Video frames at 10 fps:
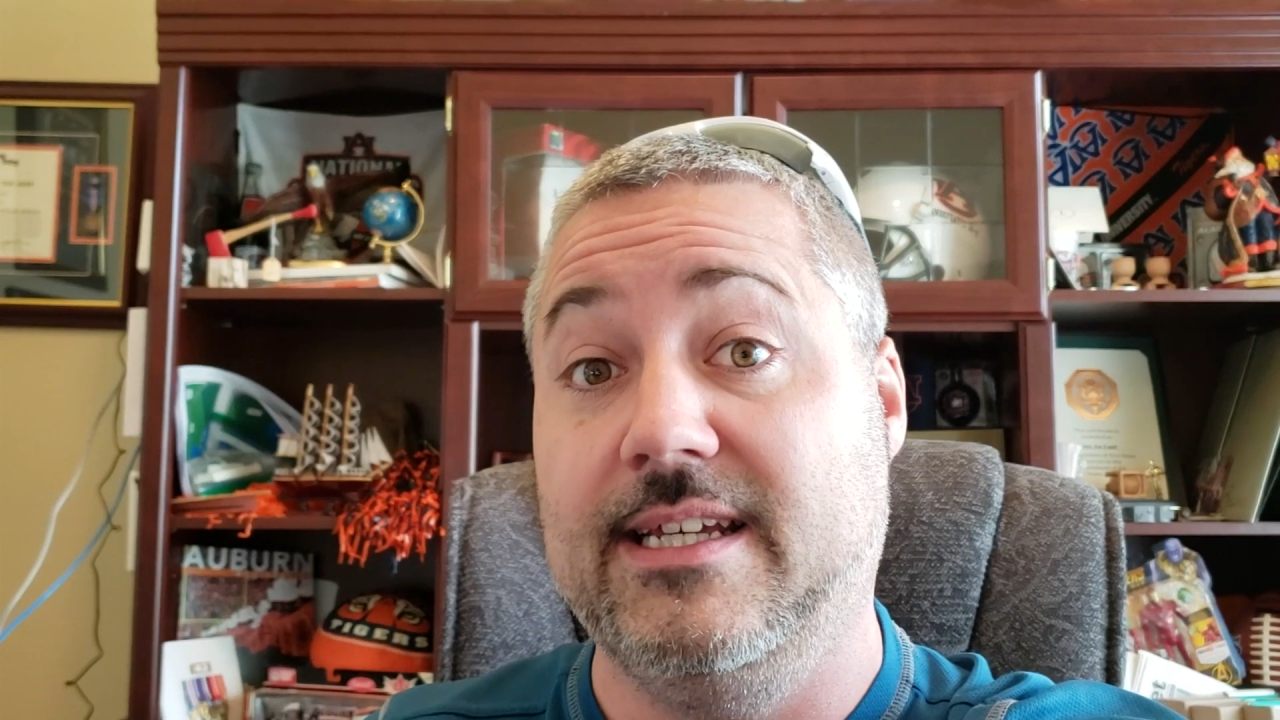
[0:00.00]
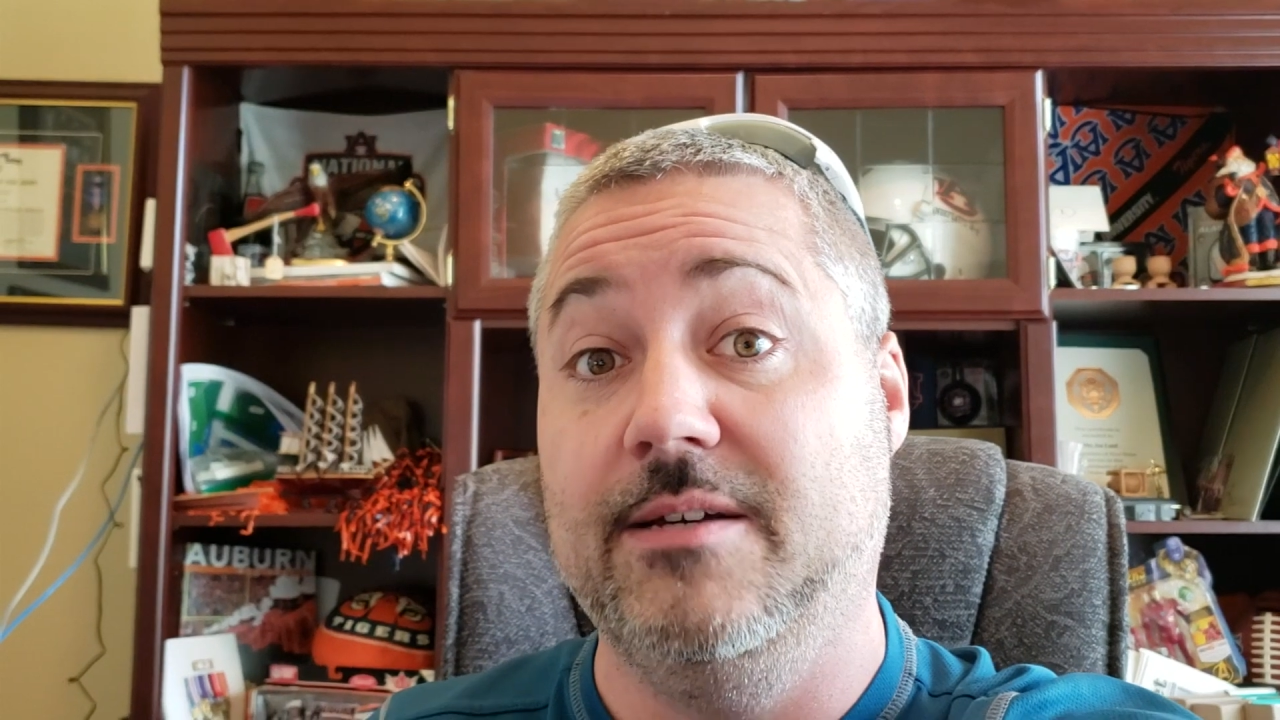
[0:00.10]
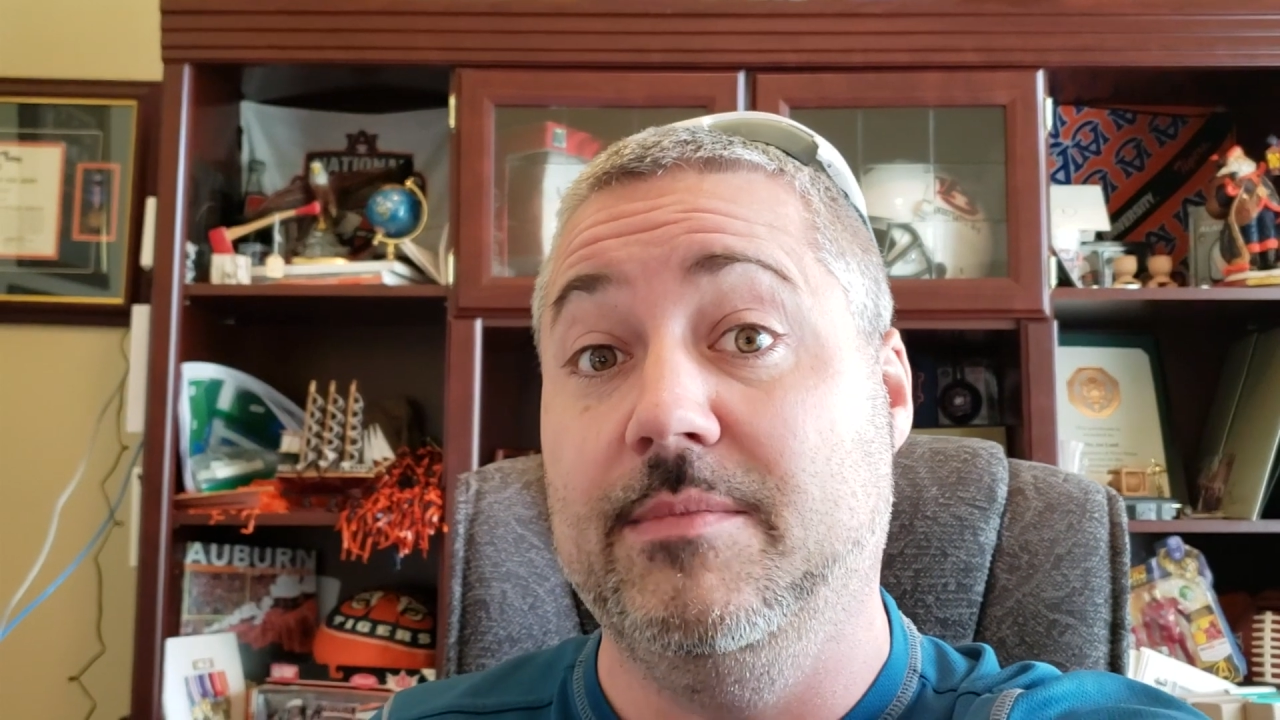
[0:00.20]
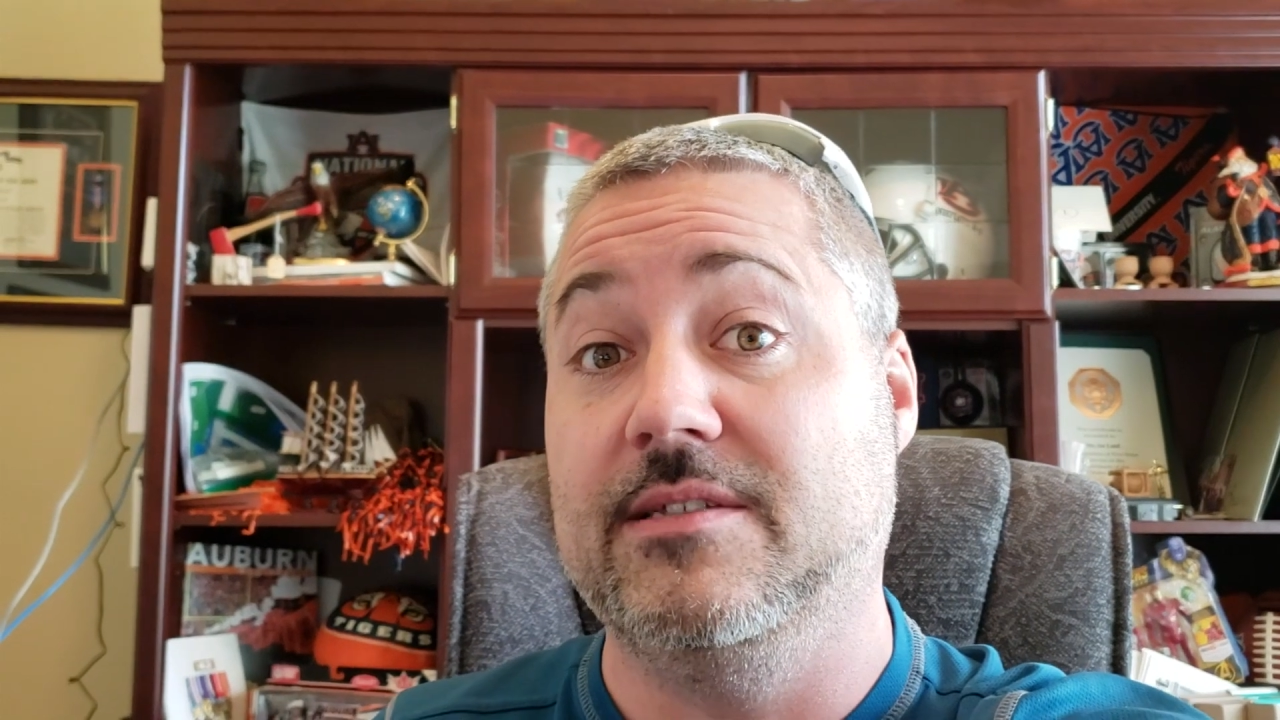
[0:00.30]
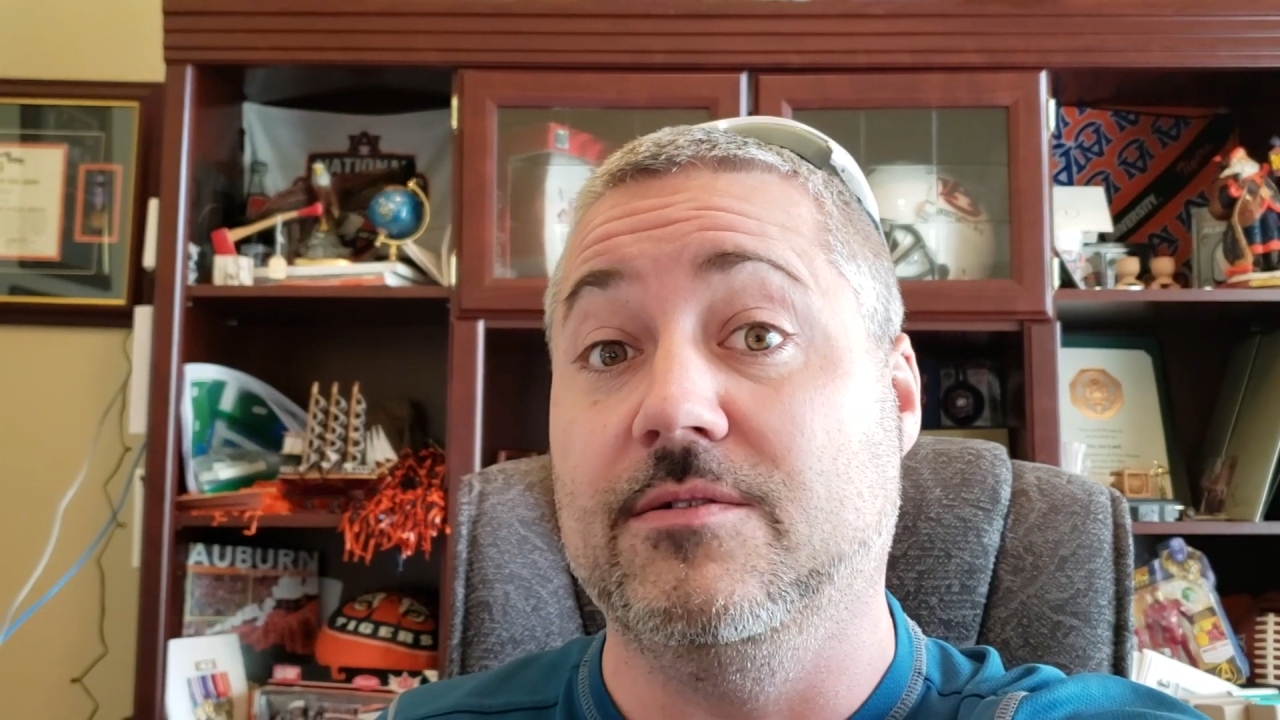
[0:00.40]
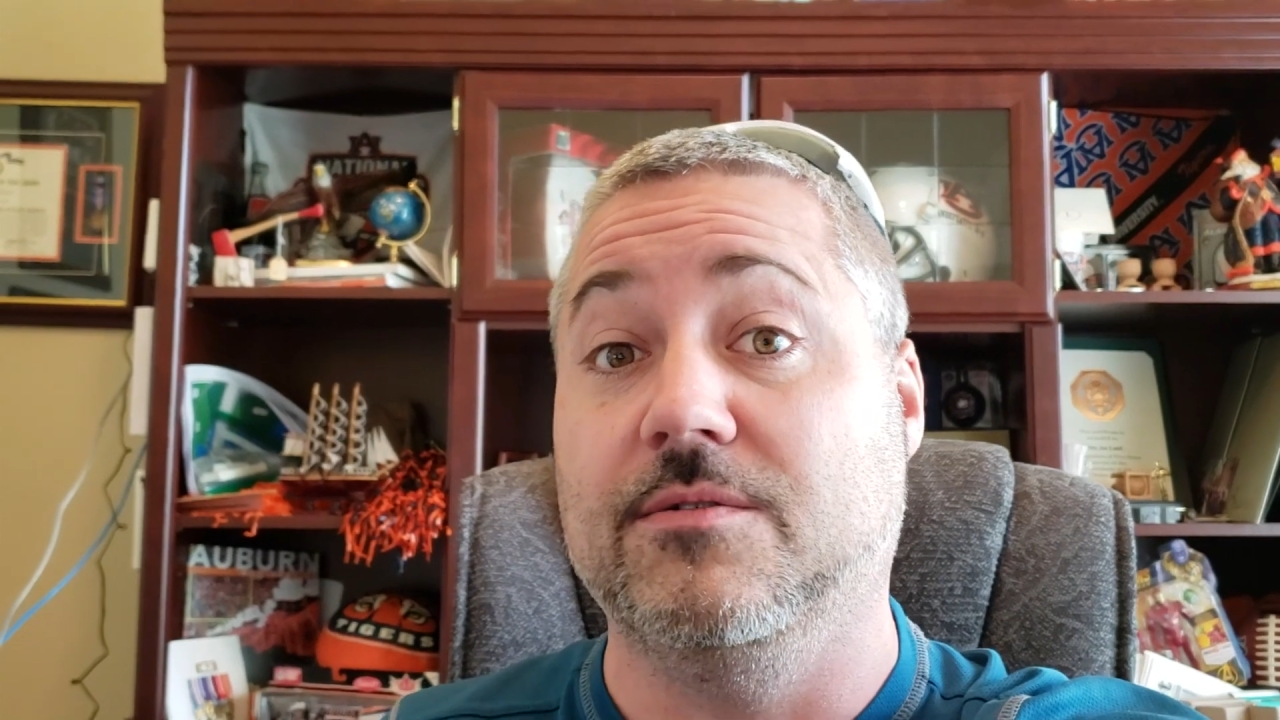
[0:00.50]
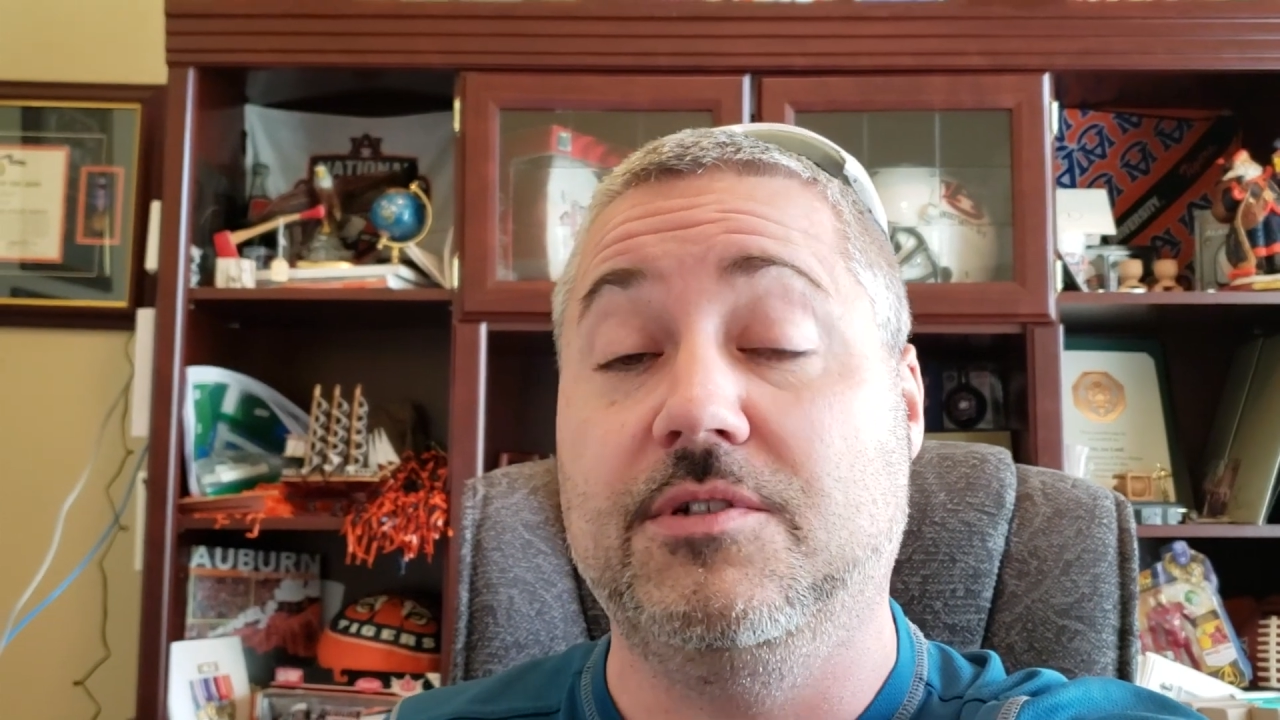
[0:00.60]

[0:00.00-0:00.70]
him until